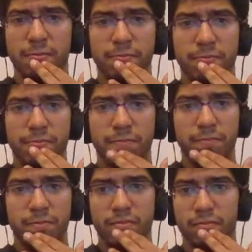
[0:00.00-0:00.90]

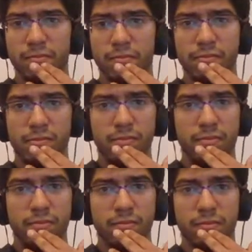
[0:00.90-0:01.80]

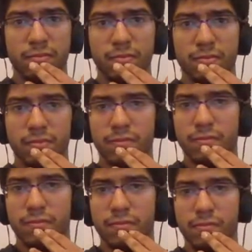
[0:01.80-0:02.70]

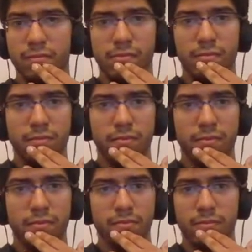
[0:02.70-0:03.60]

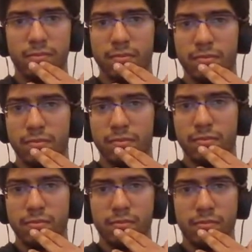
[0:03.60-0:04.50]

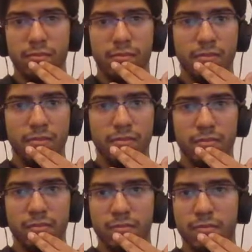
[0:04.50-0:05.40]

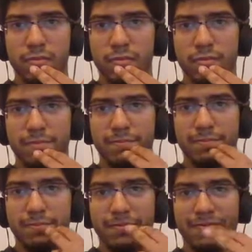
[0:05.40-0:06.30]

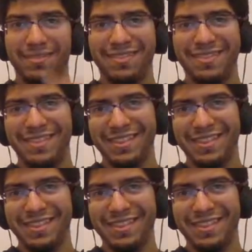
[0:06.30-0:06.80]
[no speech]